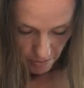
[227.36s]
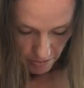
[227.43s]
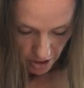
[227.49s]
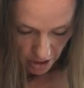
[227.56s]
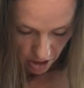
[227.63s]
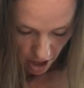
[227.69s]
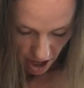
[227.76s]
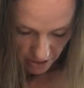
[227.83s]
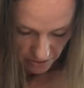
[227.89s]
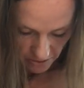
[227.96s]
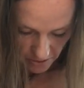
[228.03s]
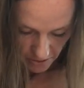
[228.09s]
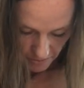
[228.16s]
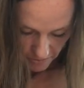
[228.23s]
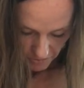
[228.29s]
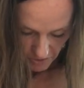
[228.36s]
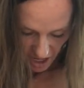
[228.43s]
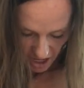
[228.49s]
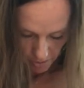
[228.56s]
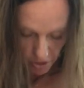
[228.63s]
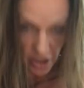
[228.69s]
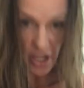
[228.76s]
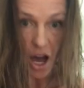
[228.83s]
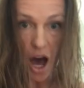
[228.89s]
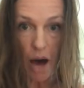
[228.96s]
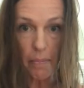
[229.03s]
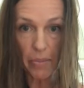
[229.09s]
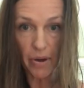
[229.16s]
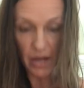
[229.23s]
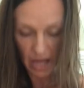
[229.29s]
pull across, kind of pulling
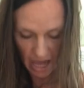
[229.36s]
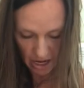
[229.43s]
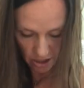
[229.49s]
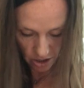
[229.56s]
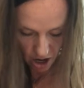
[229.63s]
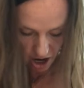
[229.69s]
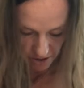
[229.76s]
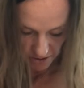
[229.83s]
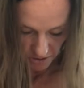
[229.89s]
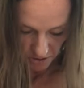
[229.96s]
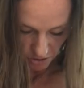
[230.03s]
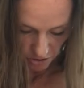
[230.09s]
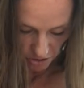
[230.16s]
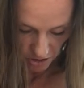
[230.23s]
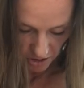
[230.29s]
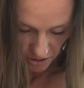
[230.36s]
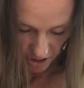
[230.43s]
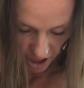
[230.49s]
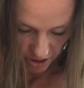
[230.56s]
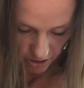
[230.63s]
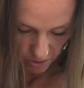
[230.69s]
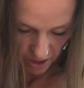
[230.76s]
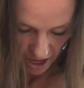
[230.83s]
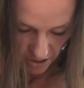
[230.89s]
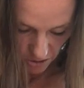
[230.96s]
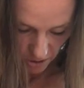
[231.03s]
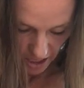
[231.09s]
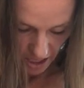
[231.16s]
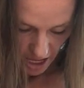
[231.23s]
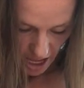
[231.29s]
up and across is kind of the way I do
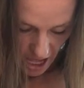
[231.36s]
it,